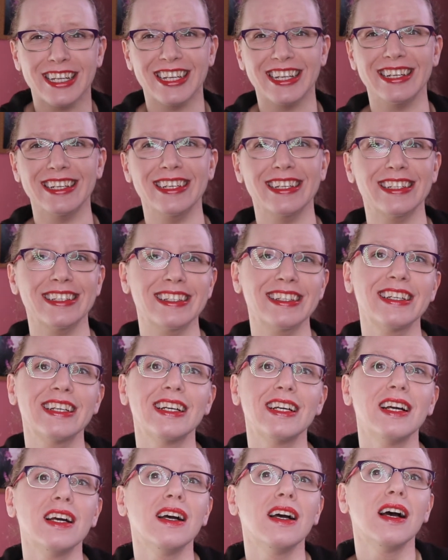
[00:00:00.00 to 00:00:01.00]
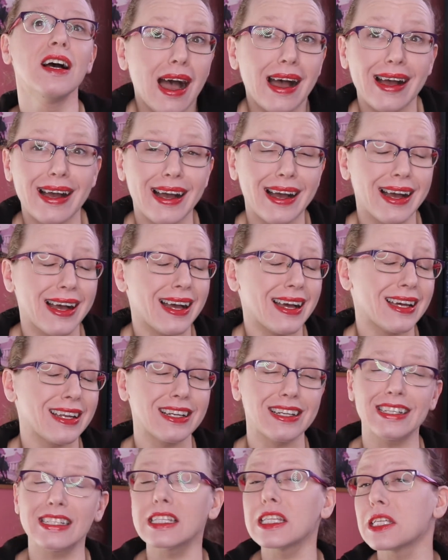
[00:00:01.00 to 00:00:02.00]
in
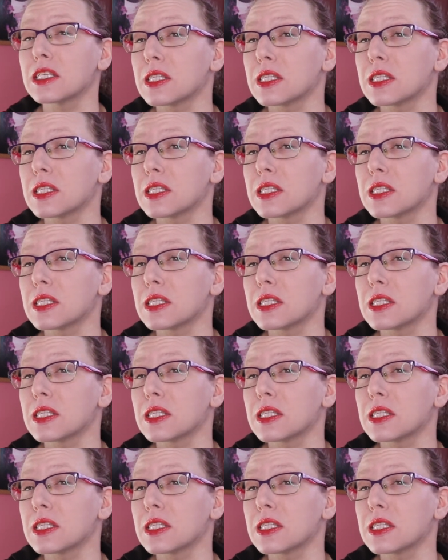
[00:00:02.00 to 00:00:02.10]
it.